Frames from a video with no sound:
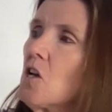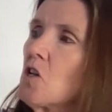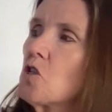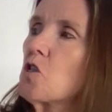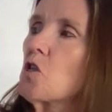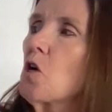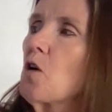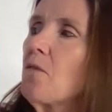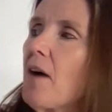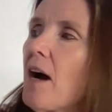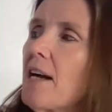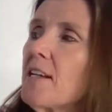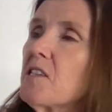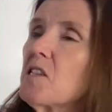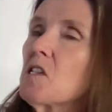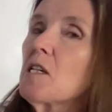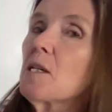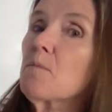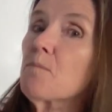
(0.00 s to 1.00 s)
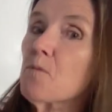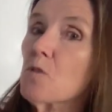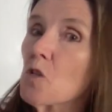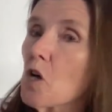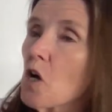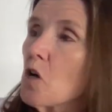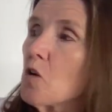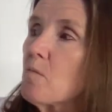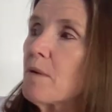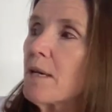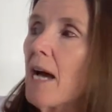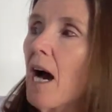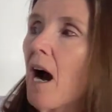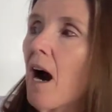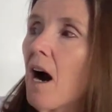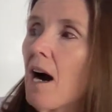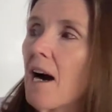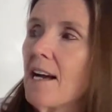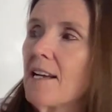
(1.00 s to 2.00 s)
So if I tiptoe
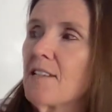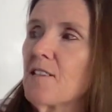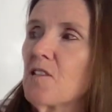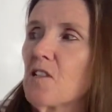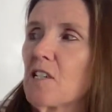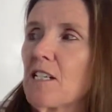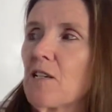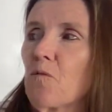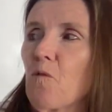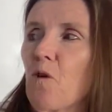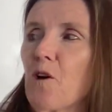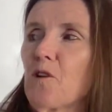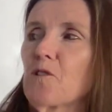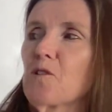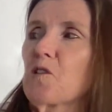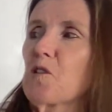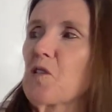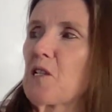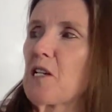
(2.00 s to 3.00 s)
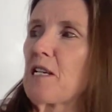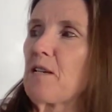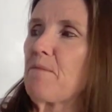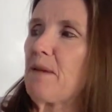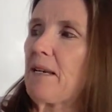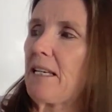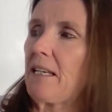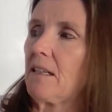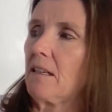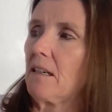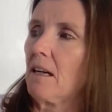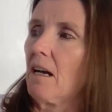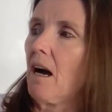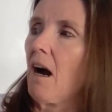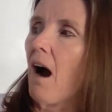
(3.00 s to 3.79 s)
behind it, it won't see me.